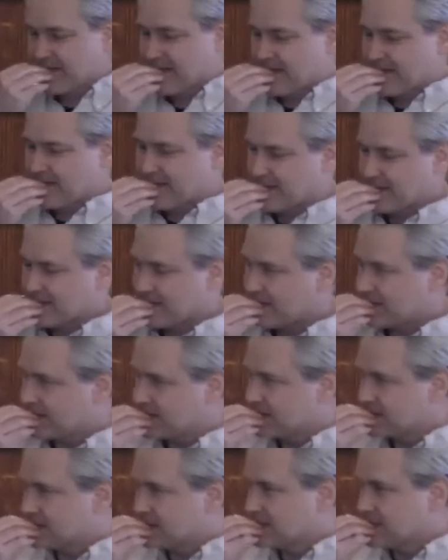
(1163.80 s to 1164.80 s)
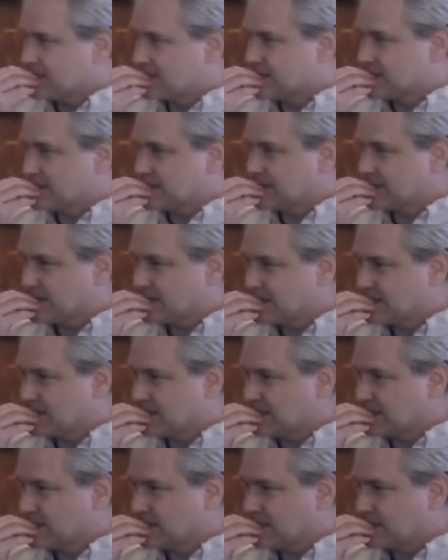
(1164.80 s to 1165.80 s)
What happened to the government in
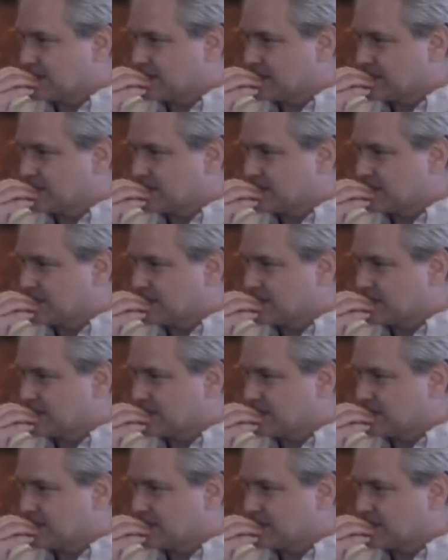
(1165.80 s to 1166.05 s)
exile?